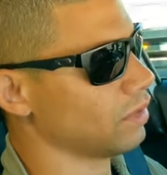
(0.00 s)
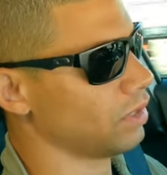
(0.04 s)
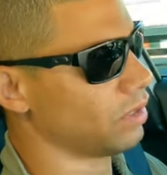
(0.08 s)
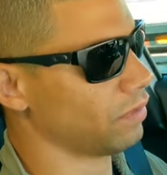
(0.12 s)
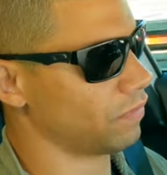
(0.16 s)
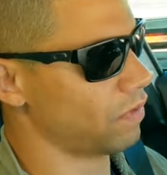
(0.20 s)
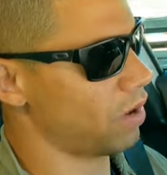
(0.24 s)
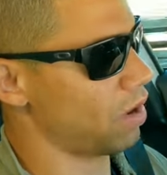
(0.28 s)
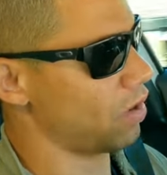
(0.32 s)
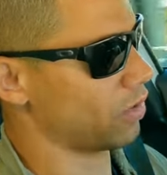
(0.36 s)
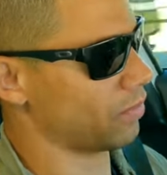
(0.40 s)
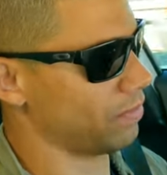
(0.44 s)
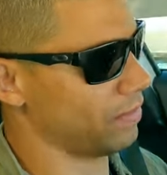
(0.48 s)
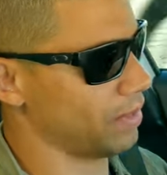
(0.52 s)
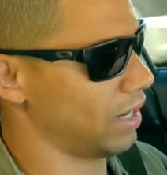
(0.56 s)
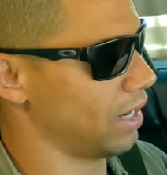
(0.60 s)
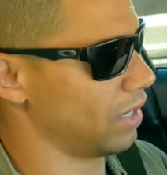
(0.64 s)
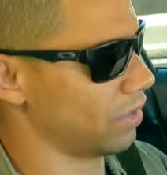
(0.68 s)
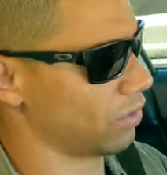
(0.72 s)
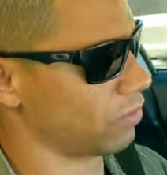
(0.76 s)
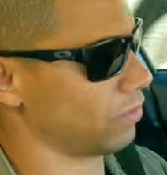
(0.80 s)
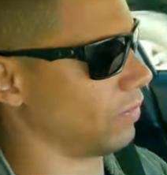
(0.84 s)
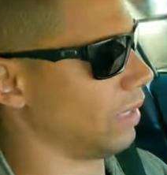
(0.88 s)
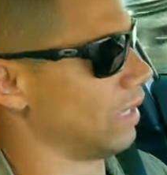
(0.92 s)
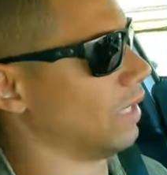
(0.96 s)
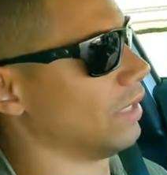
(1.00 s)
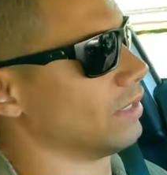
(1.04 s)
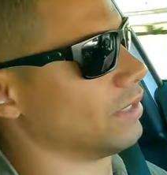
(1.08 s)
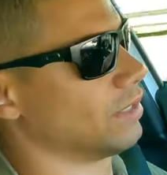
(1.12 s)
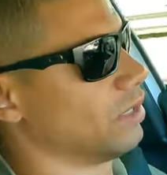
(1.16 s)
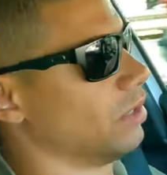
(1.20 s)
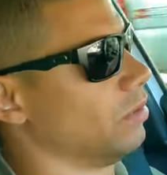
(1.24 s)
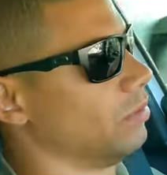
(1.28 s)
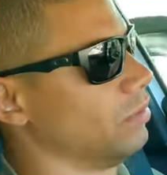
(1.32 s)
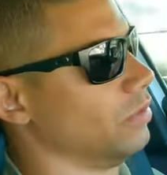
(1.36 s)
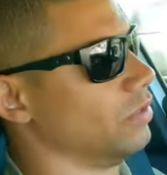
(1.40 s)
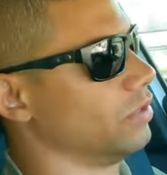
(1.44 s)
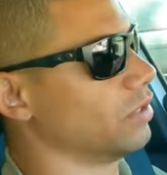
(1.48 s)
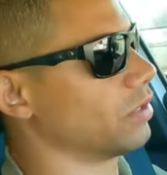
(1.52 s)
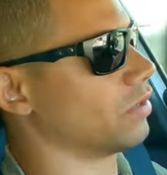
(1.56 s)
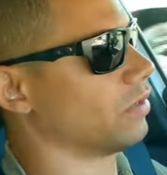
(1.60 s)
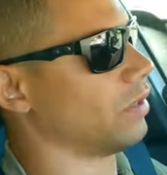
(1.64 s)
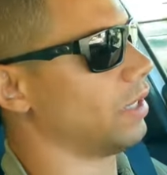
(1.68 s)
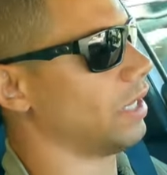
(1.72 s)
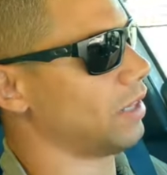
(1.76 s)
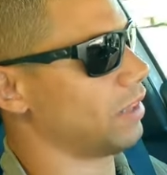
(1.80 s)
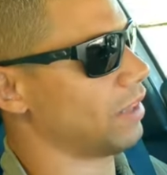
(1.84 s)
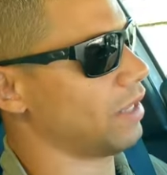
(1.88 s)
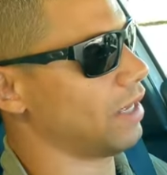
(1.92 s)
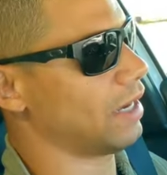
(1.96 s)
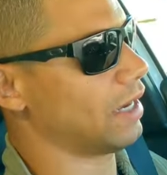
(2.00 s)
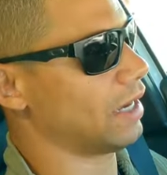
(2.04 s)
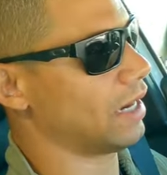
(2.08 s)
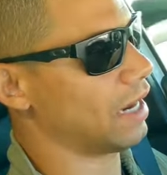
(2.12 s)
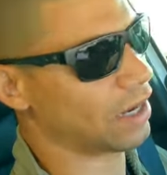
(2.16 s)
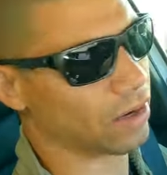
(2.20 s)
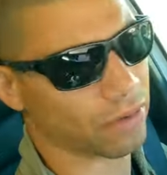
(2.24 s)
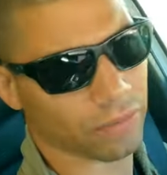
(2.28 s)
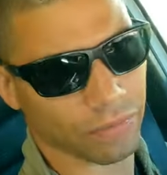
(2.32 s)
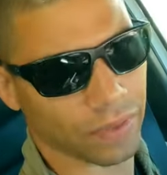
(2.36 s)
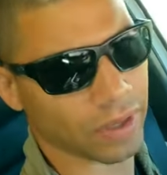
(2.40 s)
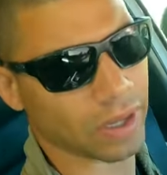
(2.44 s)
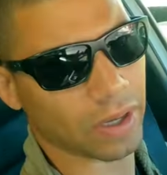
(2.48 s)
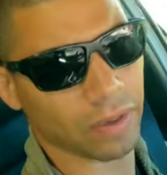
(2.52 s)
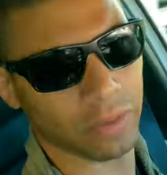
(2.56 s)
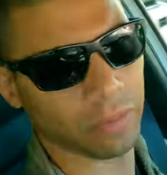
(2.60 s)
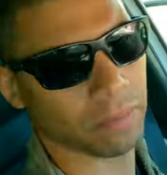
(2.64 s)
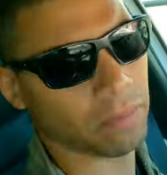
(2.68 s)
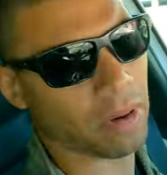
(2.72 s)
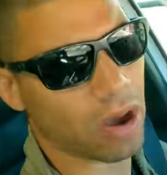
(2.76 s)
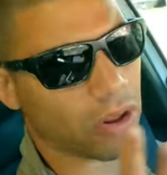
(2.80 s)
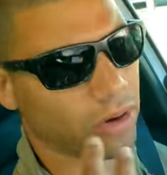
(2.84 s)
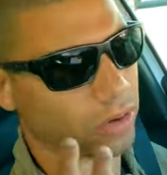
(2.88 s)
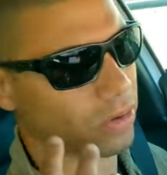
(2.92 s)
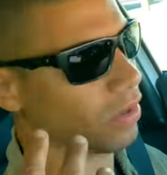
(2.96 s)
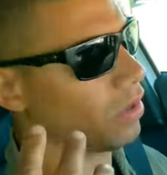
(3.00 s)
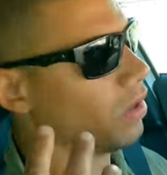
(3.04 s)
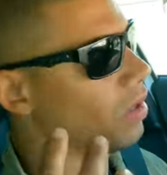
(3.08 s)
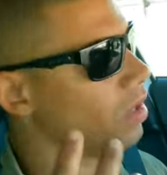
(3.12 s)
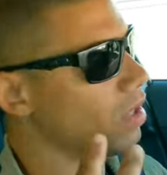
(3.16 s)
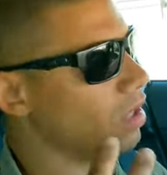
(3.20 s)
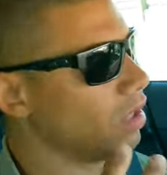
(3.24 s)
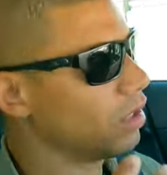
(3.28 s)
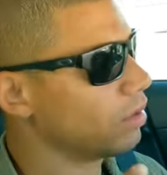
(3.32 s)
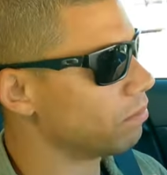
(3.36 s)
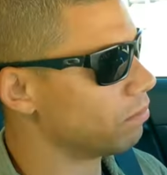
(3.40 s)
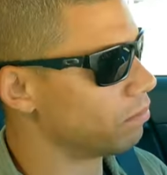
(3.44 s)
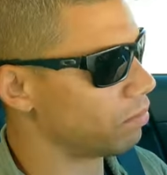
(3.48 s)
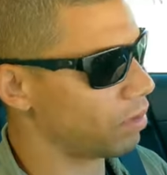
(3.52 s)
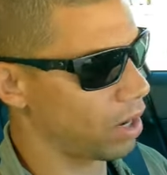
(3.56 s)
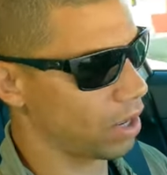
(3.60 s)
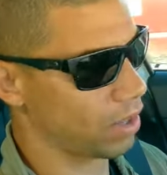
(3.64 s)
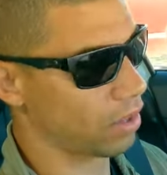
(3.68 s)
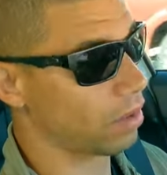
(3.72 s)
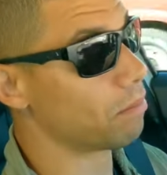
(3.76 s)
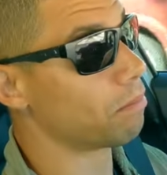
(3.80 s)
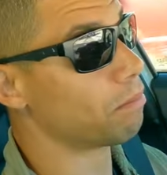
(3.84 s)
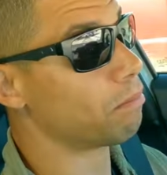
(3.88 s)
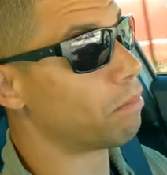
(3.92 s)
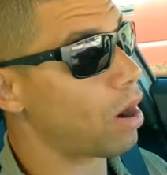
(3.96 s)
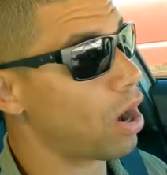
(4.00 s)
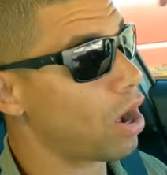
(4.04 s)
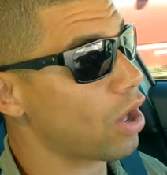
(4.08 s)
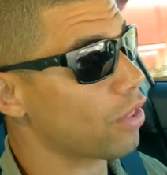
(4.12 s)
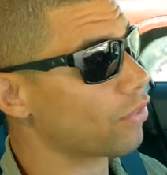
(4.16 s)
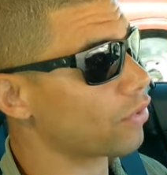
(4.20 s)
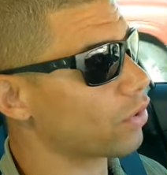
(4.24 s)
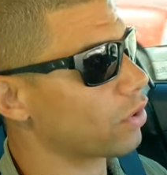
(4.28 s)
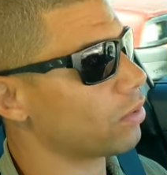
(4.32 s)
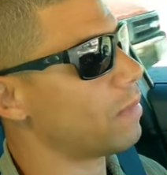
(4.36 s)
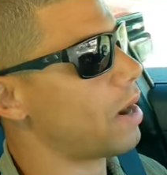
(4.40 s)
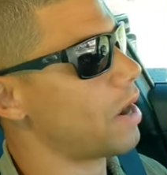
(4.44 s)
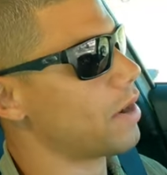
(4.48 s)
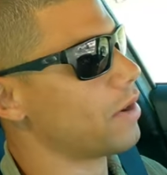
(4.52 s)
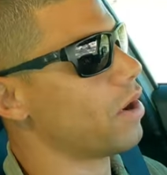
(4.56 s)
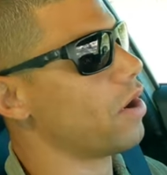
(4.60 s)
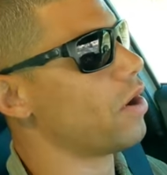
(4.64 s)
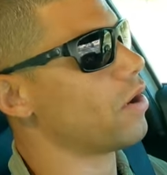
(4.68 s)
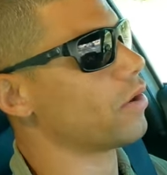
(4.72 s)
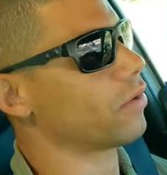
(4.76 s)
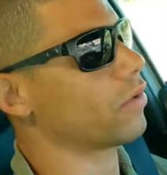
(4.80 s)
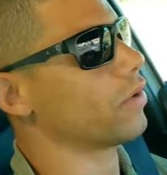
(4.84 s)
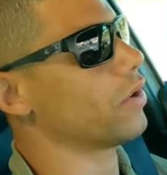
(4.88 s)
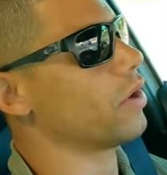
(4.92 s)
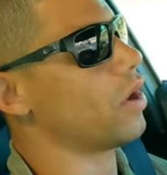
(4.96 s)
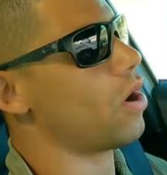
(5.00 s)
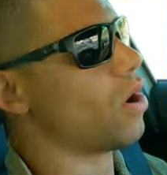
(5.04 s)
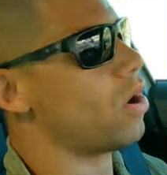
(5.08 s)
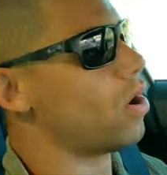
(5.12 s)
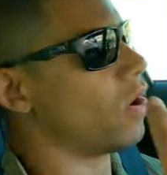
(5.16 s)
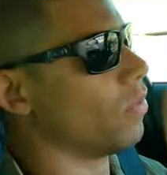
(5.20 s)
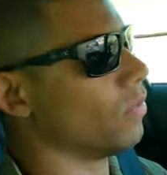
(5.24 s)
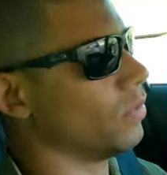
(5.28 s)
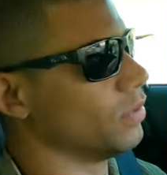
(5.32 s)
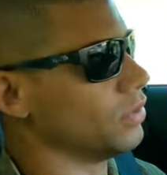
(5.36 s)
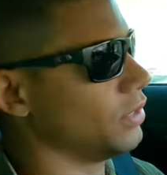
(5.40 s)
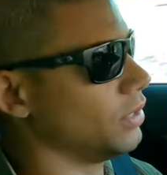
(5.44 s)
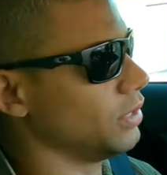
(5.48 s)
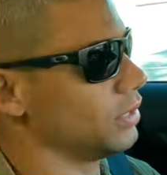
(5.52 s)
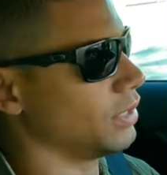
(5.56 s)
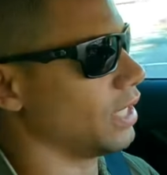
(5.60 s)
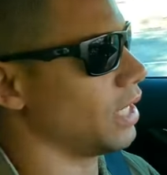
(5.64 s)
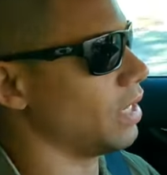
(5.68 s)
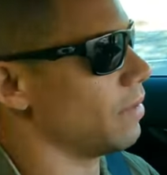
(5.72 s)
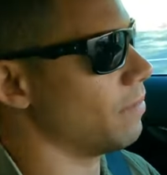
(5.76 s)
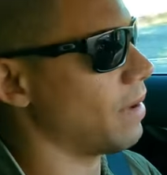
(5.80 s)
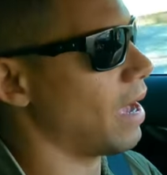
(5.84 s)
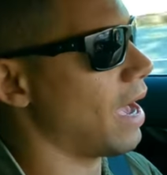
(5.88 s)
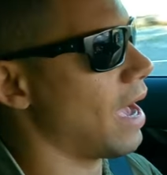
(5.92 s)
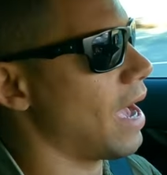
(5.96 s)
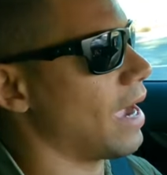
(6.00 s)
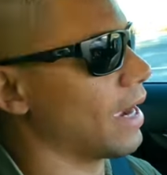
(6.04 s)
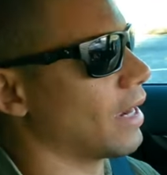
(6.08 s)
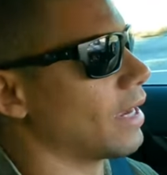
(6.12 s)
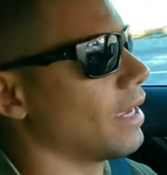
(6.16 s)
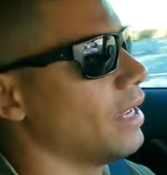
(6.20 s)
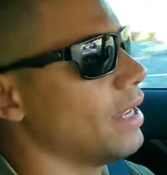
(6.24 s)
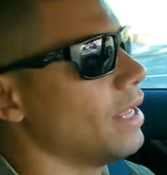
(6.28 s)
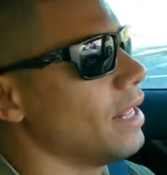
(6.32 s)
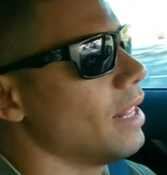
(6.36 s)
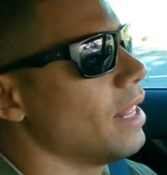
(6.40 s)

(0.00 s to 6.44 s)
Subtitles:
the volume that I normally listen to music or anything, and I don't think it would bother my daughter at all when she's in the back.